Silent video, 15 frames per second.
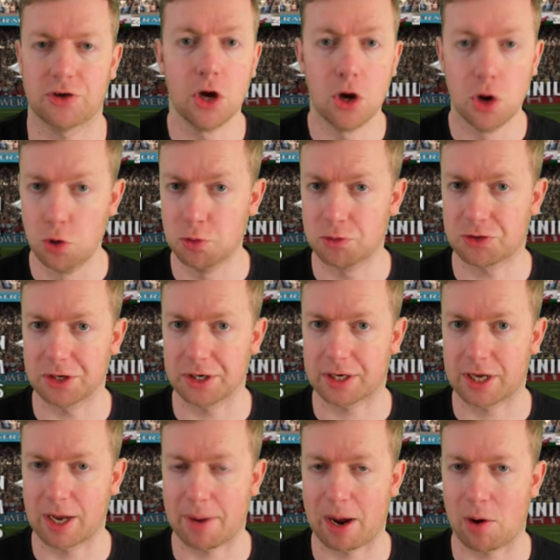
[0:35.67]
Who's going
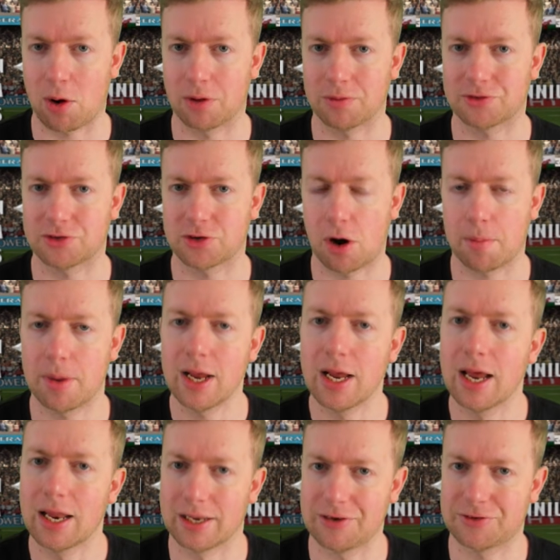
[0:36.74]
to come out on top?
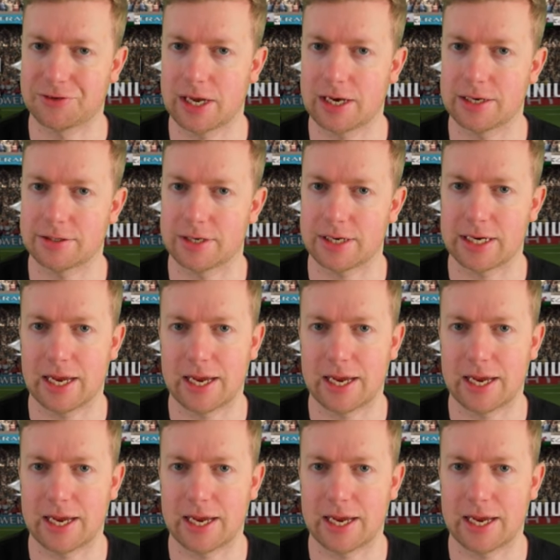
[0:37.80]
Let's get into EA